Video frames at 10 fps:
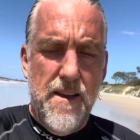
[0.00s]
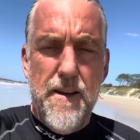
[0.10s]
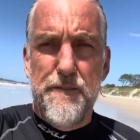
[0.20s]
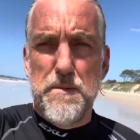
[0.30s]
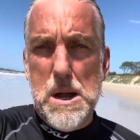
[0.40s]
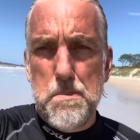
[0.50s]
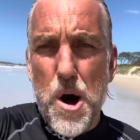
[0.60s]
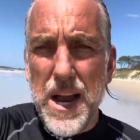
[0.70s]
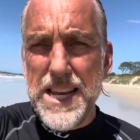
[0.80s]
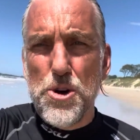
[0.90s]
from our
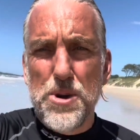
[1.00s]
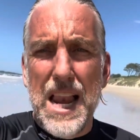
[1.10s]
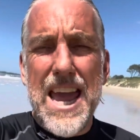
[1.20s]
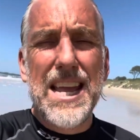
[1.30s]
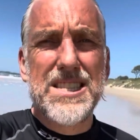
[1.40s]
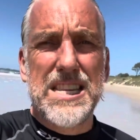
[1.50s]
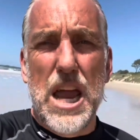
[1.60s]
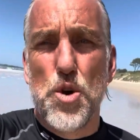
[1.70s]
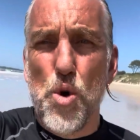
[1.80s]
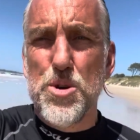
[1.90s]
pineal glands and
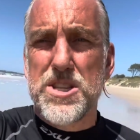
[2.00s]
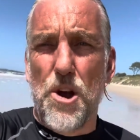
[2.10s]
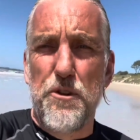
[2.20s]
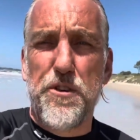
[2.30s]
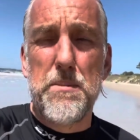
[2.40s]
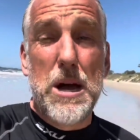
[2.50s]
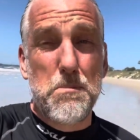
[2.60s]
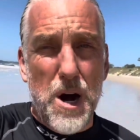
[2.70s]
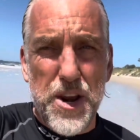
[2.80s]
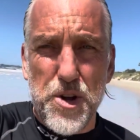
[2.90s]
also from our
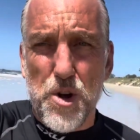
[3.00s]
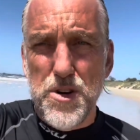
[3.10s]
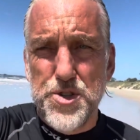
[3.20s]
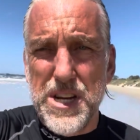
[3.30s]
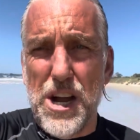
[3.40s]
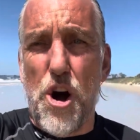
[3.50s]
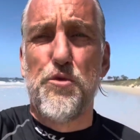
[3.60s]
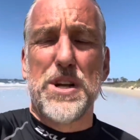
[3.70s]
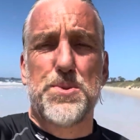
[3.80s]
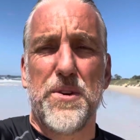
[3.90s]
mitochondria, of
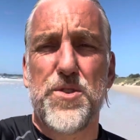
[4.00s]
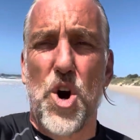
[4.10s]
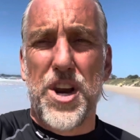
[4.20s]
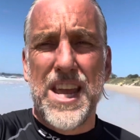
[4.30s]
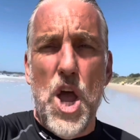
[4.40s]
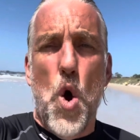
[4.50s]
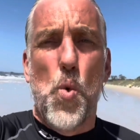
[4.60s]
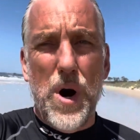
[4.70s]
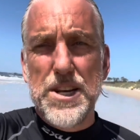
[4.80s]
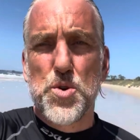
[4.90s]
which we've got
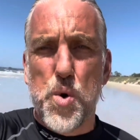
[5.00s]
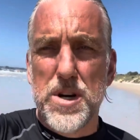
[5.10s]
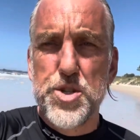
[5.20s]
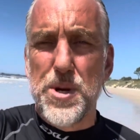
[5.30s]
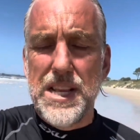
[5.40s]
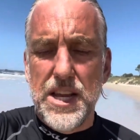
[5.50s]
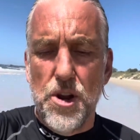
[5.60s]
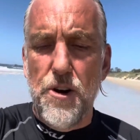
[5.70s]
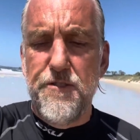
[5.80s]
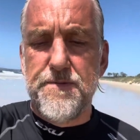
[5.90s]
1 quadrillion
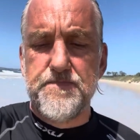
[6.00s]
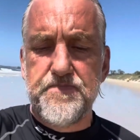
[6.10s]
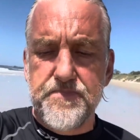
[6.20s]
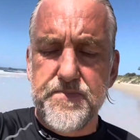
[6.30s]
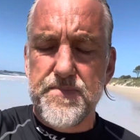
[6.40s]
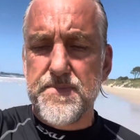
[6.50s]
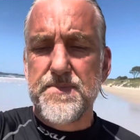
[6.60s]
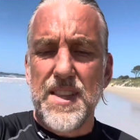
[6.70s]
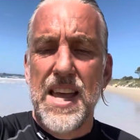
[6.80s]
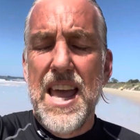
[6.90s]
of.
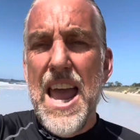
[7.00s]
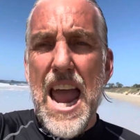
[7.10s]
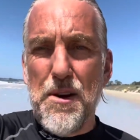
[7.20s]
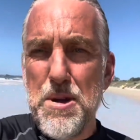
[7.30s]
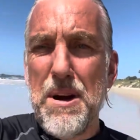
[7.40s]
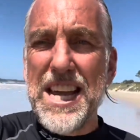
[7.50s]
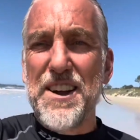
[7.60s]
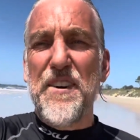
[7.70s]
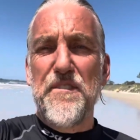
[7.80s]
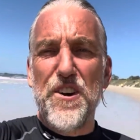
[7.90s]
And we make it
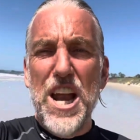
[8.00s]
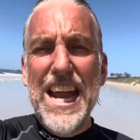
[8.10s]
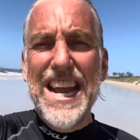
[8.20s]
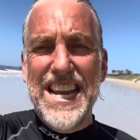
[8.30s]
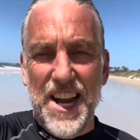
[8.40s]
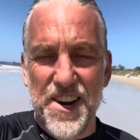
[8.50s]
for free,